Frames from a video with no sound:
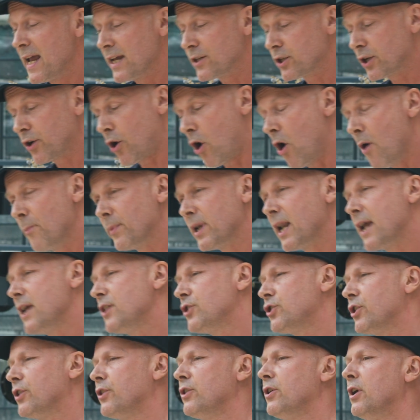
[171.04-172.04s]
It's a
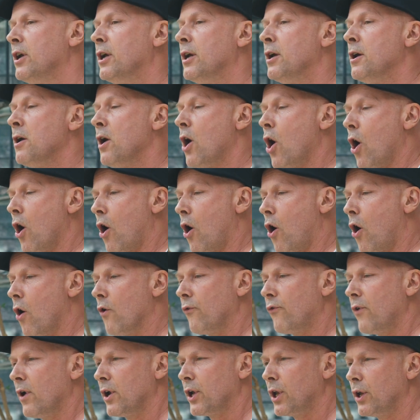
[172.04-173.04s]
combination
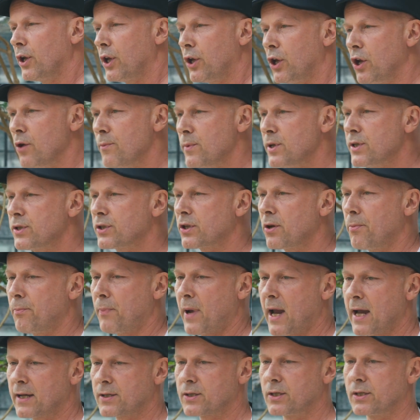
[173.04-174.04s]
of humans'
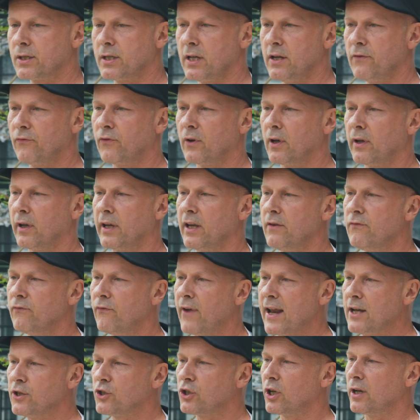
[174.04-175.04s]
capacity for
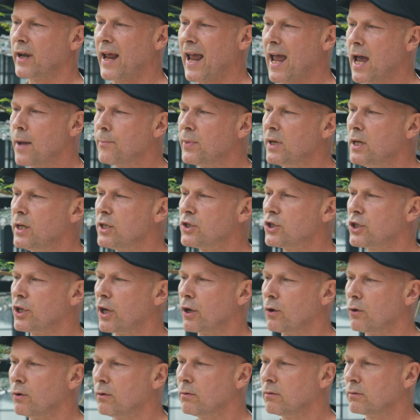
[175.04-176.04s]
invention ab
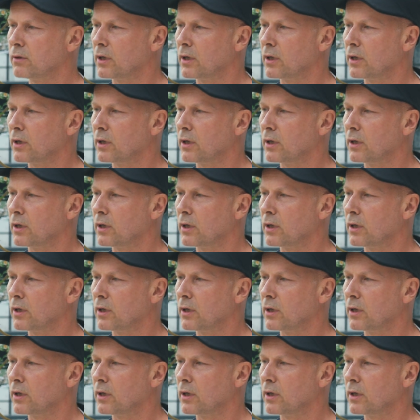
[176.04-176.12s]
initio.